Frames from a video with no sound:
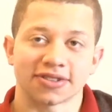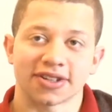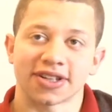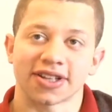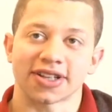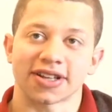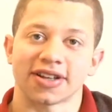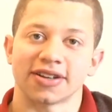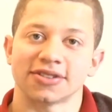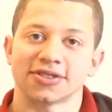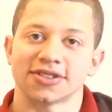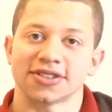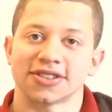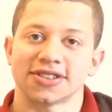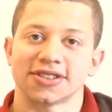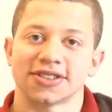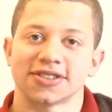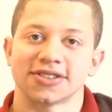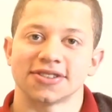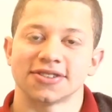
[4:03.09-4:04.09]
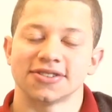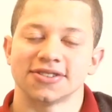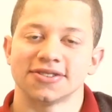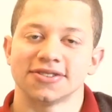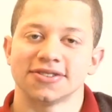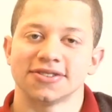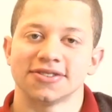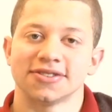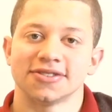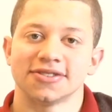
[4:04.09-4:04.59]
I think that was
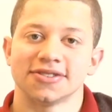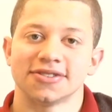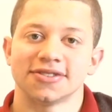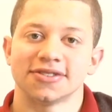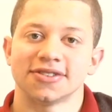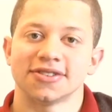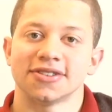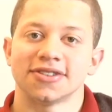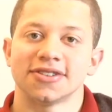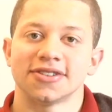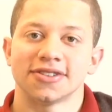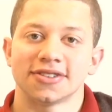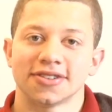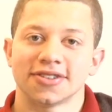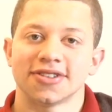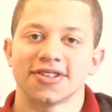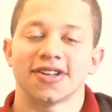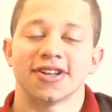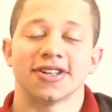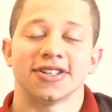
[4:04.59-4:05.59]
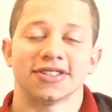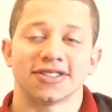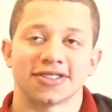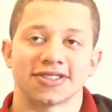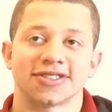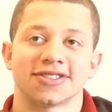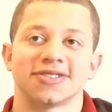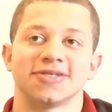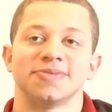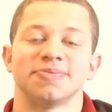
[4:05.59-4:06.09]

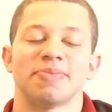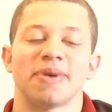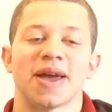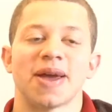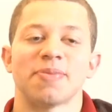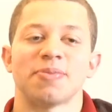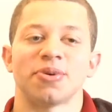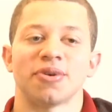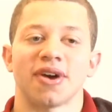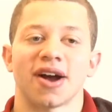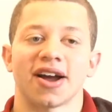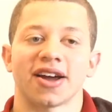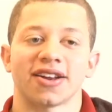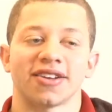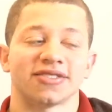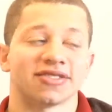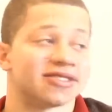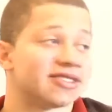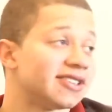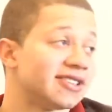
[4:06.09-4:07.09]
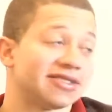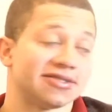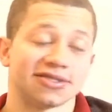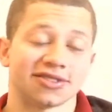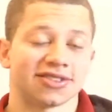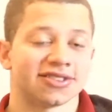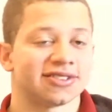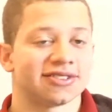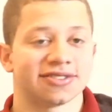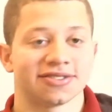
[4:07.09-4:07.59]
his main prerogative, and that
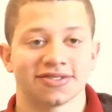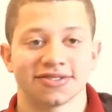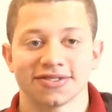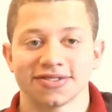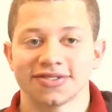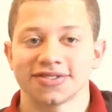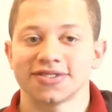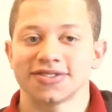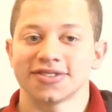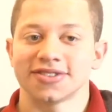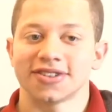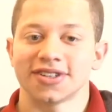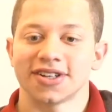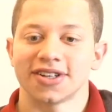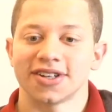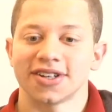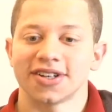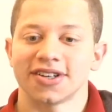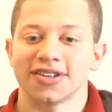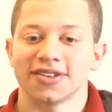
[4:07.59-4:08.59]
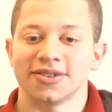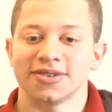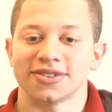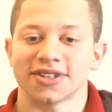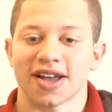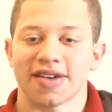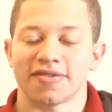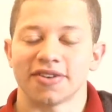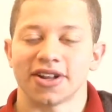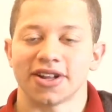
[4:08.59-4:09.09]
was
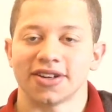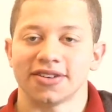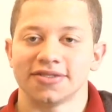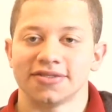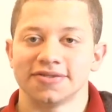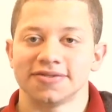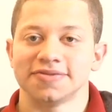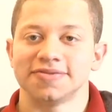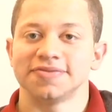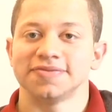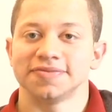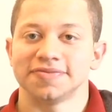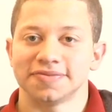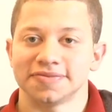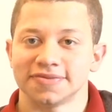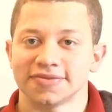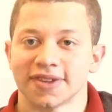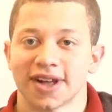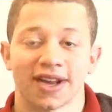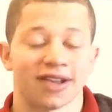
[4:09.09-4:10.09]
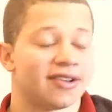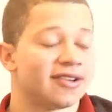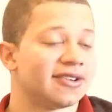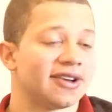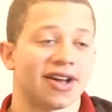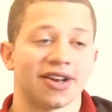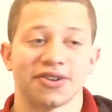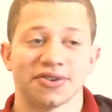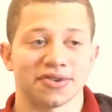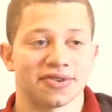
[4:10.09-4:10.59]
evident.
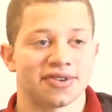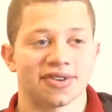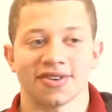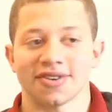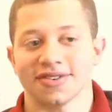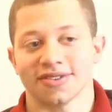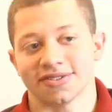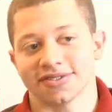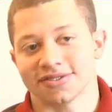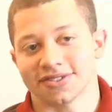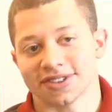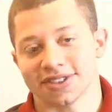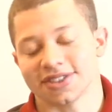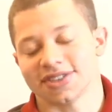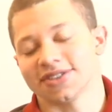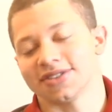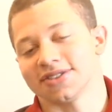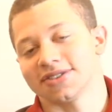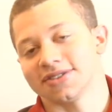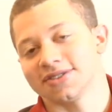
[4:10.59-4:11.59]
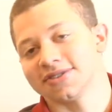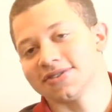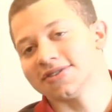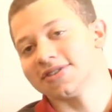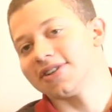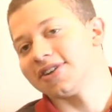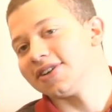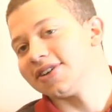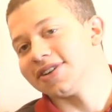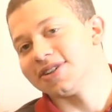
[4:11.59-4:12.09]
I do it too. It's
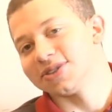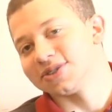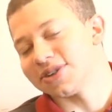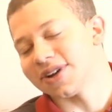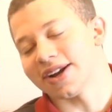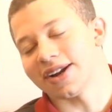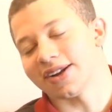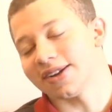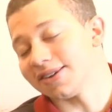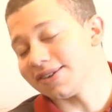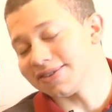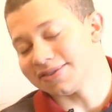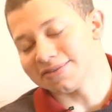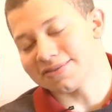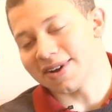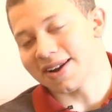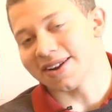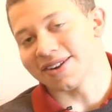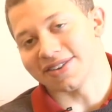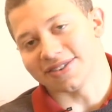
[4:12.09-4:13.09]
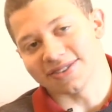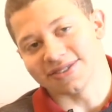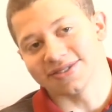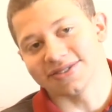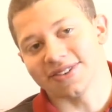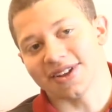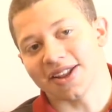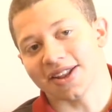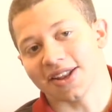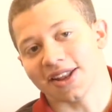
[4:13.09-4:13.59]
trying to,
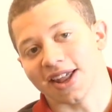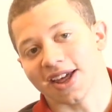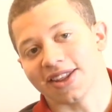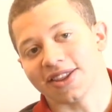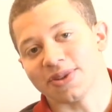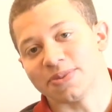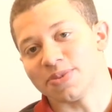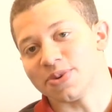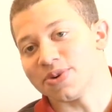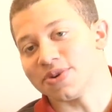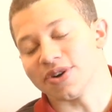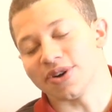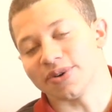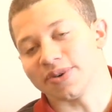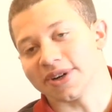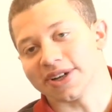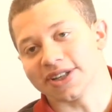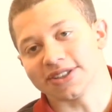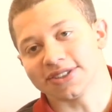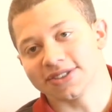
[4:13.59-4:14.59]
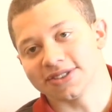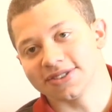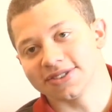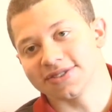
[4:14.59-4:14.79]
lighten the mood always.